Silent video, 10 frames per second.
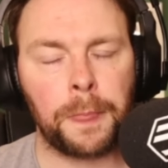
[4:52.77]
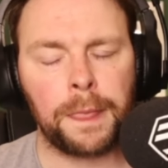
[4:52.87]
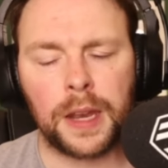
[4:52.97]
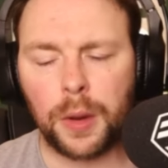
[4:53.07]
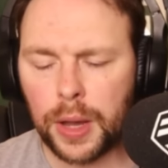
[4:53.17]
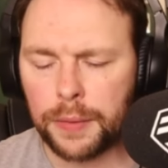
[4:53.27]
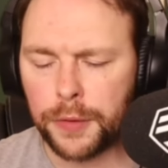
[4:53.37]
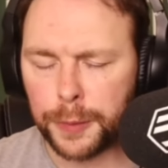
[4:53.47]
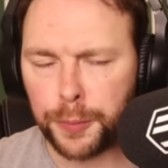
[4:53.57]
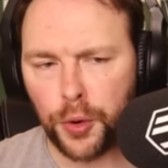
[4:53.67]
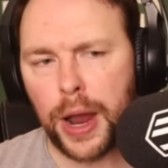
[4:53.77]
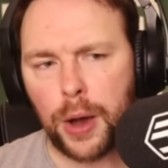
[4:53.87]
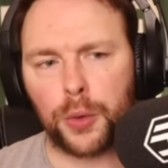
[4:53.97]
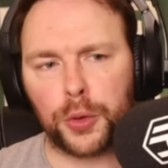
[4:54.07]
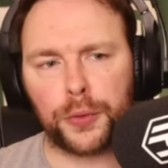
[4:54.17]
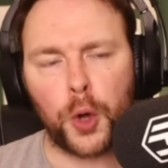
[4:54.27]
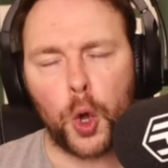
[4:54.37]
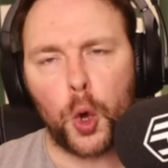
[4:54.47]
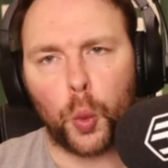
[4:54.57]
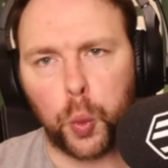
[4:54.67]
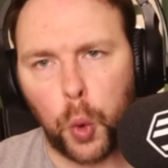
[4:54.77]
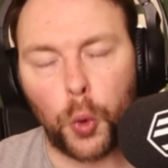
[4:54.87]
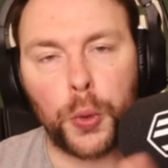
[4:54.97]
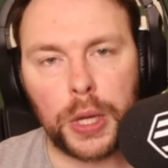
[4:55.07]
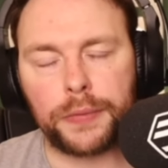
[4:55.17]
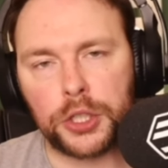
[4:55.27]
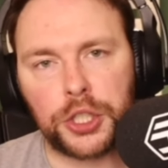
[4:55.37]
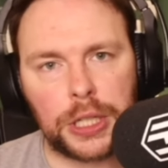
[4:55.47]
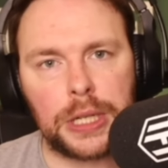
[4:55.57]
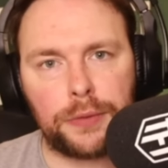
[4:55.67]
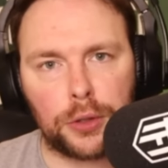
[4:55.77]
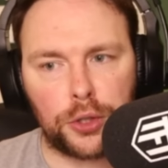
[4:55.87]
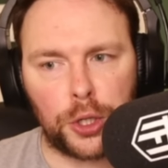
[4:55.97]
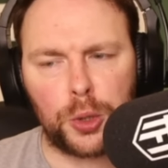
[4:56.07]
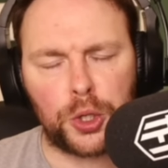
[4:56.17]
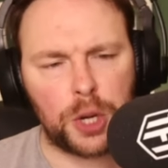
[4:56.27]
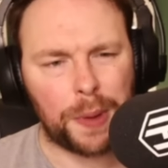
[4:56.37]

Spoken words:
Now, I am very proud of what we have achieved on YouTube.